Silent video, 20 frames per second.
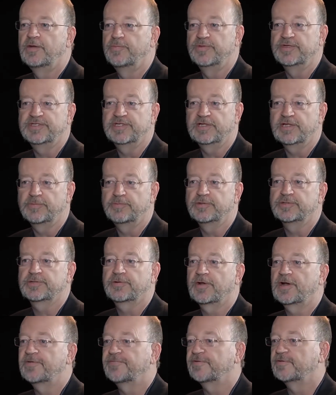BC Liberals
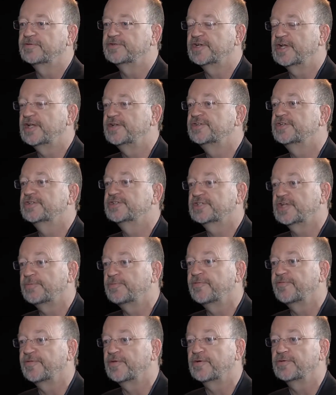credit, for changing
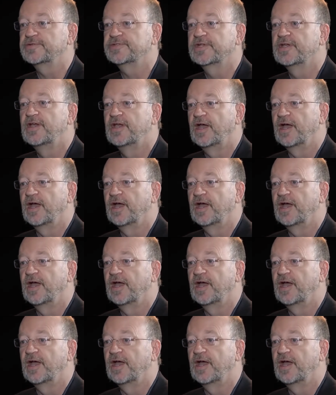some of those.